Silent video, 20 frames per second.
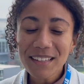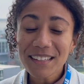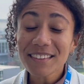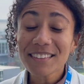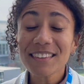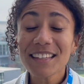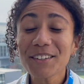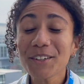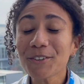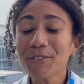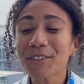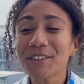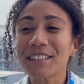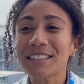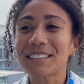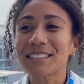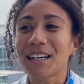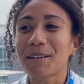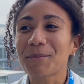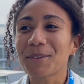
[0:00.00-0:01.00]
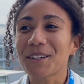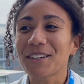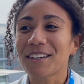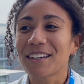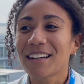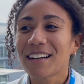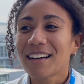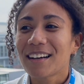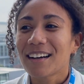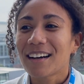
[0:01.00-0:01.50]
then over the summer,
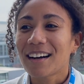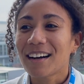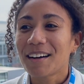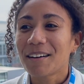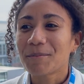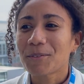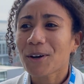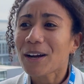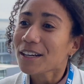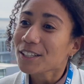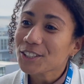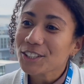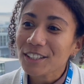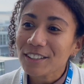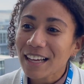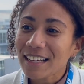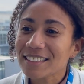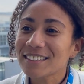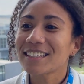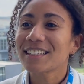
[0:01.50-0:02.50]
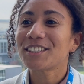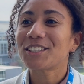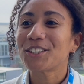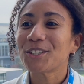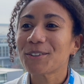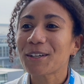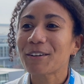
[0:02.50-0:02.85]
or actually last AGU,